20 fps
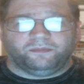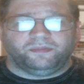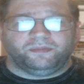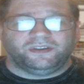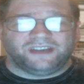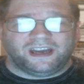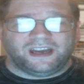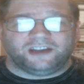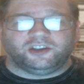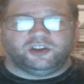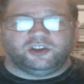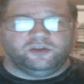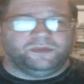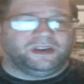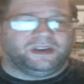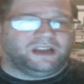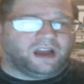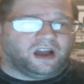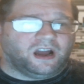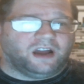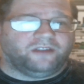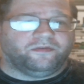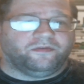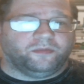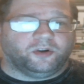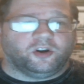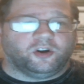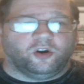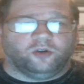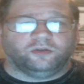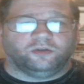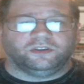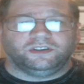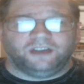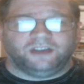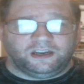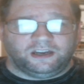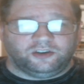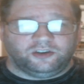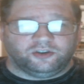protect humankind from occult
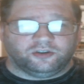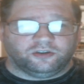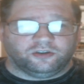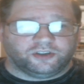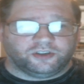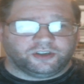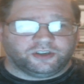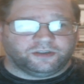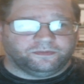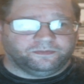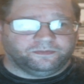dangers.